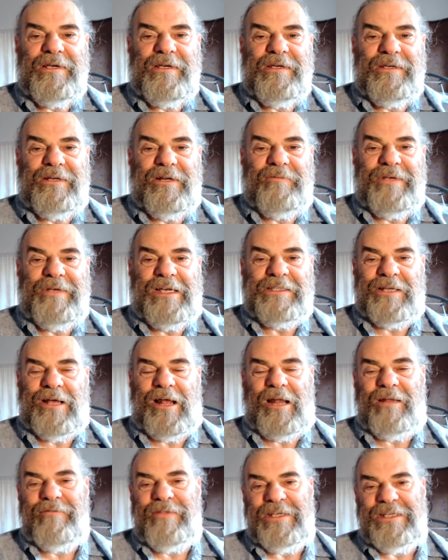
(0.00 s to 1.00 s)
you know, because
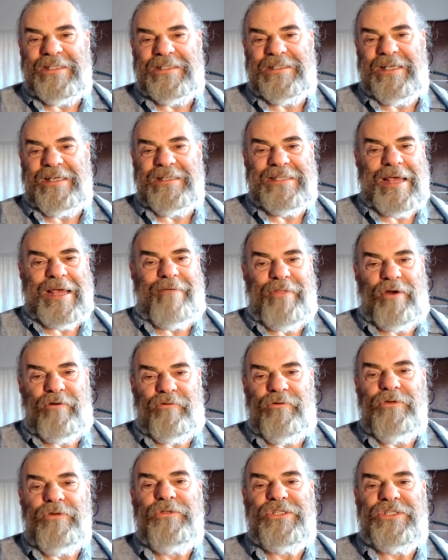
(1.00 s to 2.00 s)
all of these things have their
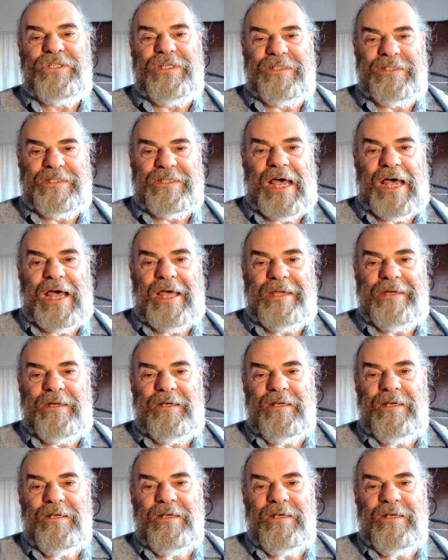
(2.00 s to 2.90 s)
roots inside.